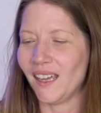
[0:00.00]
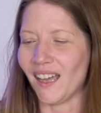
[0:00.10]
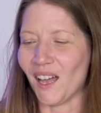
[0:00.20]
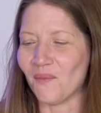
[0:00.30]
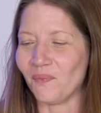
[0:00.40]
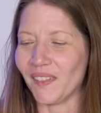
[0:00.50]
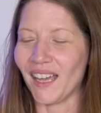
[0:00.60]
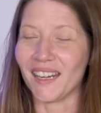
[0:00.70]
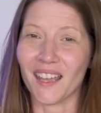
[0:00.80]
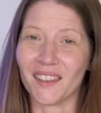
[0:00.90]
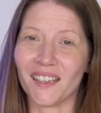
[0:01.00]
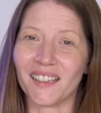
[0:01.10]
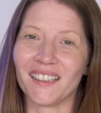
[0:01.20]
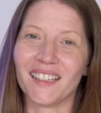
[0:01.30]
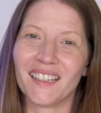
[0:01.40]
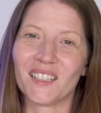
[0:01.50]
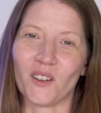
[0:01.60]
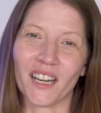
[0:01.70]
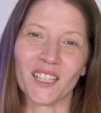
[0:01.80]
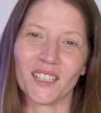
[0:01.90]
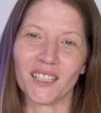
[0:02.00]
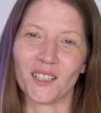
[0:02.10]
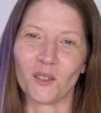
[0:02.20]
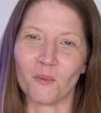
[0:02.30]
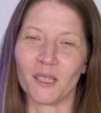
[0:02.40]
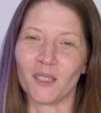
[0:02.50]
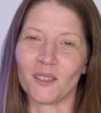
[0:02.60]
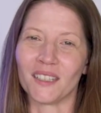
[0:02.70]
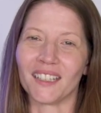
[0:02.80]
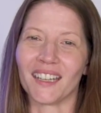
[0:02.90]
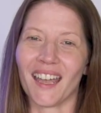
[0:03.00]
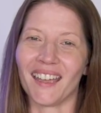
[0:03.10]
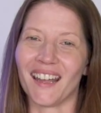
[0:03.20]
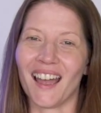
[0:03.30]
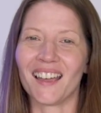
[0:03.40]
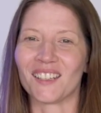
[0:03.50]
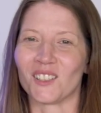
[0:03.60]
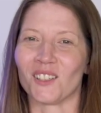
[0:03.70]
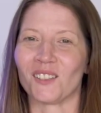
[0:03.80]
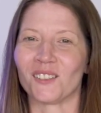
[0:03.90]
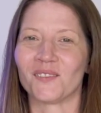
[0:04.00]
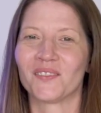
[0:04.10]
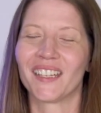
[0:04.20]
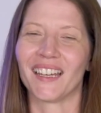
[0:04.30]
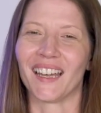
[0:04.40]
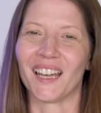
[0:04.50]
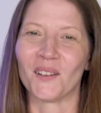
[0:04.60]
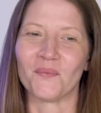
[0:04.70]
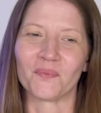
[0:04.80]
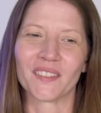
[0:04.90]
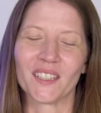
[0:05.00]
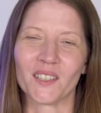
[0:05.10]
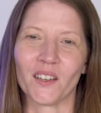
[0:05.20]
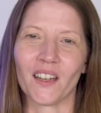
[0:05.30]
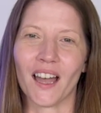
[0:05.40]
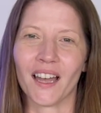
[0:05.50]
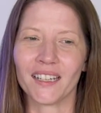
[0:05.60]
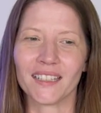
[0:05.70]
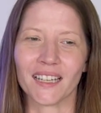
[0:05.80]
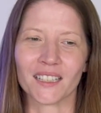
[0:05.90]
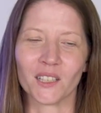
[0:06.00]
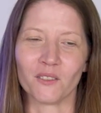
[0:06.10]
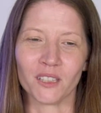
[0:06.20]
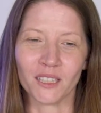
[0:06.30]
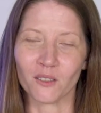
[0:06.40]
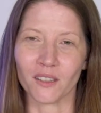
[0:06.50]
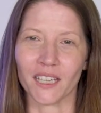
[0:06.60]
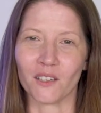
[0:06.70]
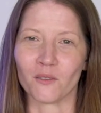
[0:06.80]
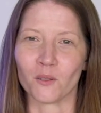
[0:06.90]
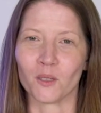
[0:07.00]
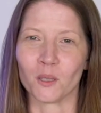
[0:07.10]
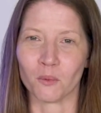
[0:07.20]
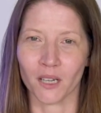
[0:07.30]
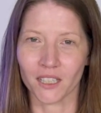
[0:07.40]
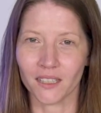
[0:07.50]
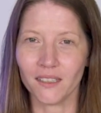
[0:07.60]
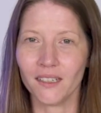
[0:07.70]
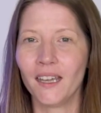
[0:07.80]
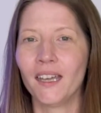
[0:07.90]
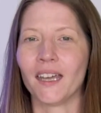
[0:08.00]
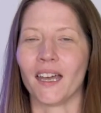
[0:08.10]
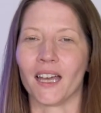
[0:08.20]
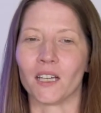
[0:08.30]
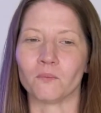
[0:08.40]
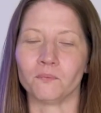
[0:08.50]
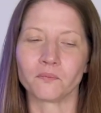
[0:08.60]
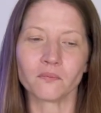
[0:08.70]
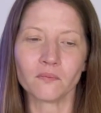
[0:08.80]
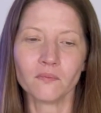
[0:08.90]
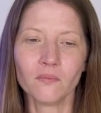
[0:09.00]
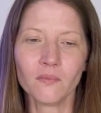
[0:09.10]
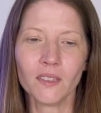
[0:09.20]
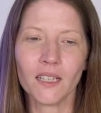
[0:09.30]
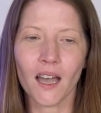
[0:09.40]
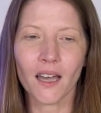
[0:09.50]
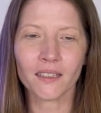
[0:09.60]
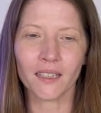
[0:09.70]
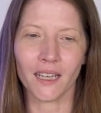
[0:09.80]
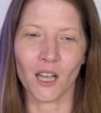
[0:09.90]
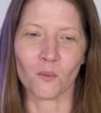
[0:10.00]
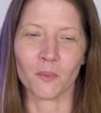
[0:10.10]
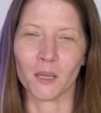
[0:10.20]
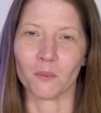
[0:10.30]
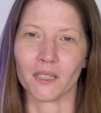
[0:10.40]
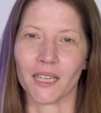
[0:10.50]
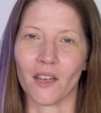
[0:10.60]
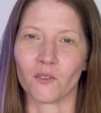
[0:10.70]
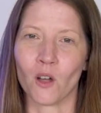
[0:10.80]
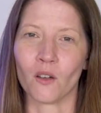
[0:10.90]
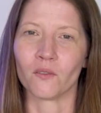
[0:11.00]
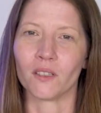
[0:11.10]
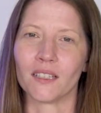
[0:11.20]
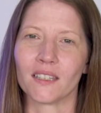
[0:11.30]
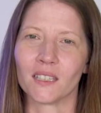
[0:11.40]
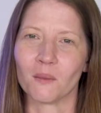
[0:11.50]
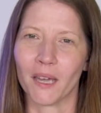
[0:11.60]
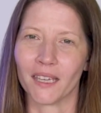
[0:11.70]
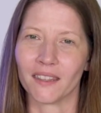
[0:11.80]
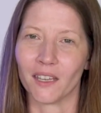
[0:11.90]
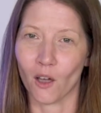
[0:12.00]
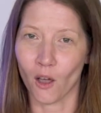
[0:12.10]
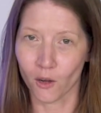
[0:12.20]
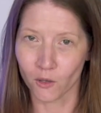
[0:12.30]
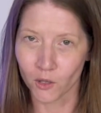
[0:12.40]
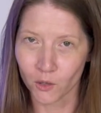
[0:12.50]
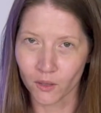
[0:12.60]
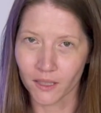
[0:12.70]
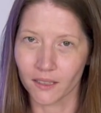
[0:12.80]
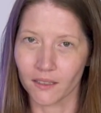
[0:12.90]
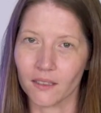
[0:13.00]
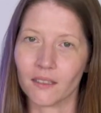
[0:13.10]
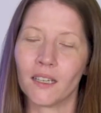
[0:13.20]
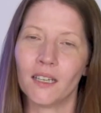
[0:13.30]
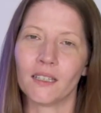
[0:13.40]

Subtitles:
Another strategy could be using an art journal. So art is actually a really good thing for depression. Art can help people to have confidence to make their own choices.